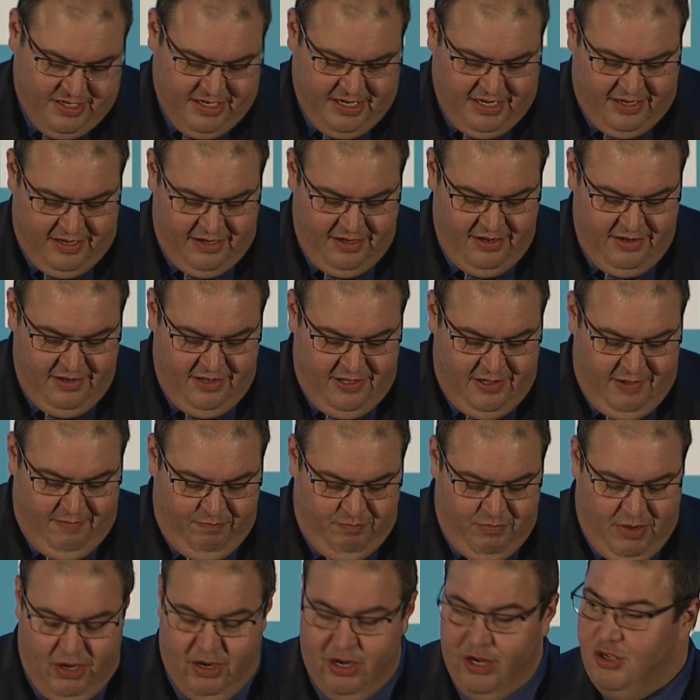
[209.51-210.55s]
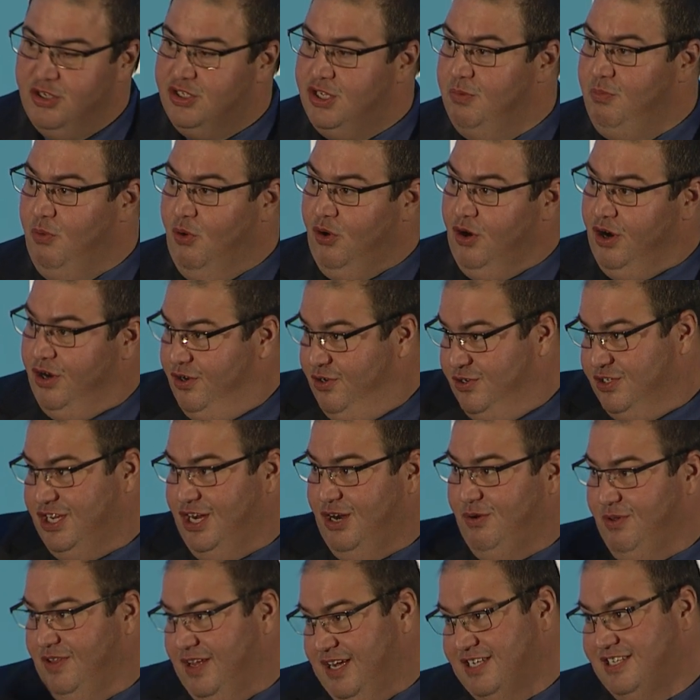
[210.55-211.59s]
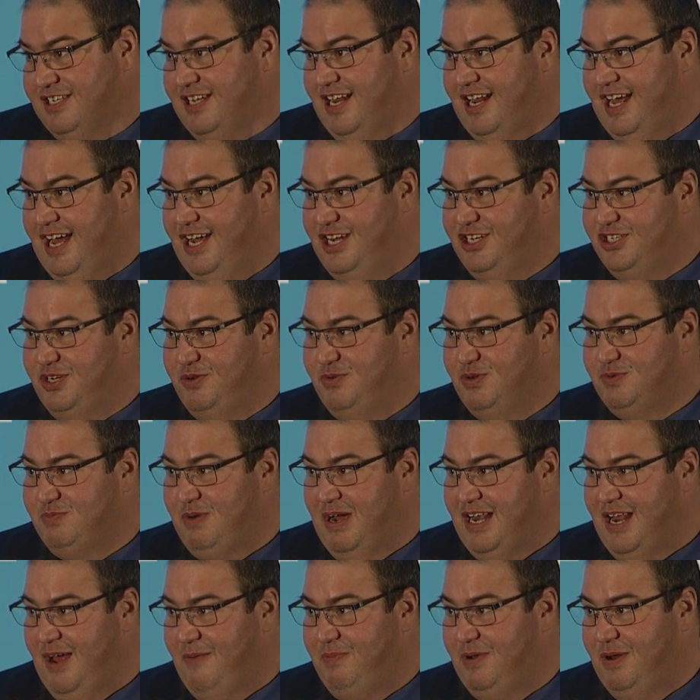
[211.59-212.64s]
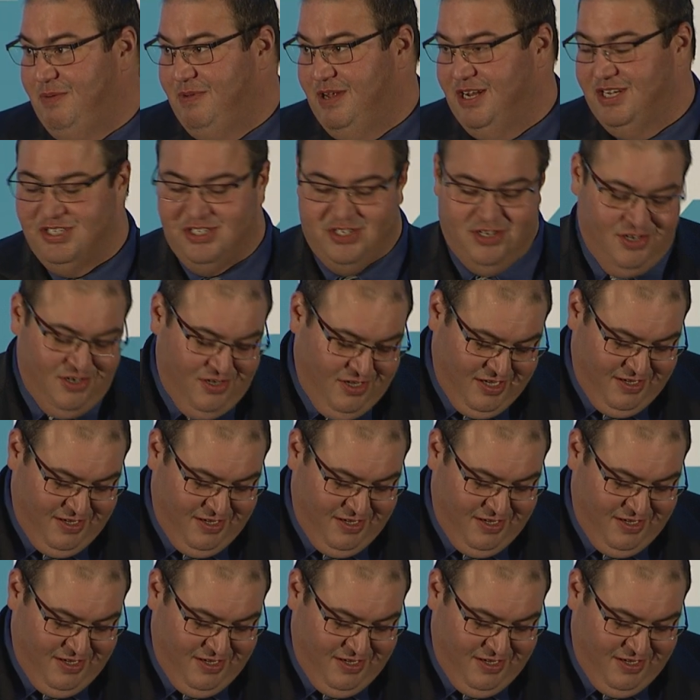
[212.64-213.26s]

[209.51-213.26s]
And Mary Lucy Morin, who's here with us today, she was my deputy minister.